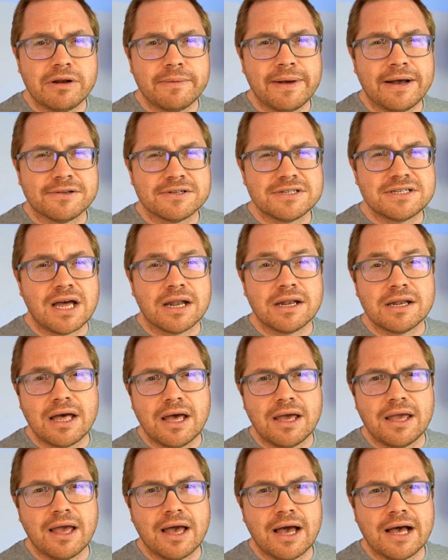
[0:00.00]
Read about on
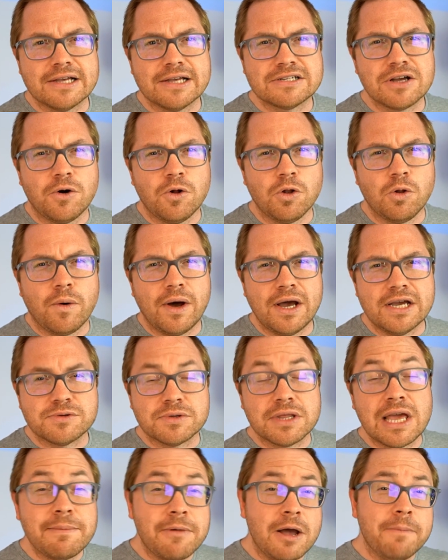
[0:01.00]
Sunday, as always,
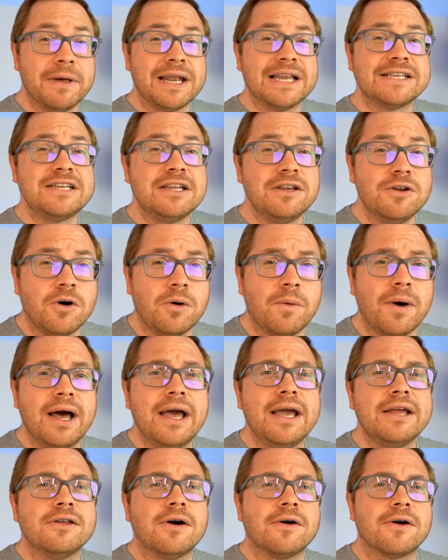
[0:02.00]
with
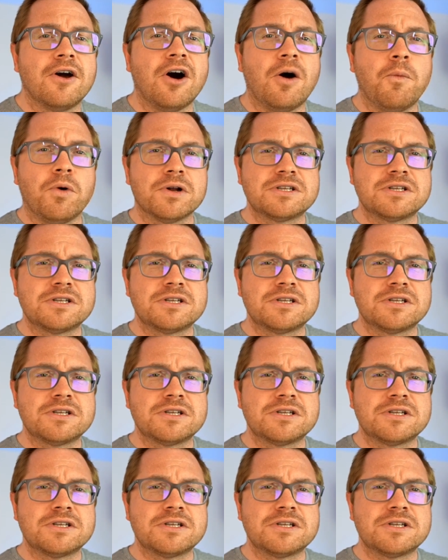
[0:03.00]
emobilitynorway.com.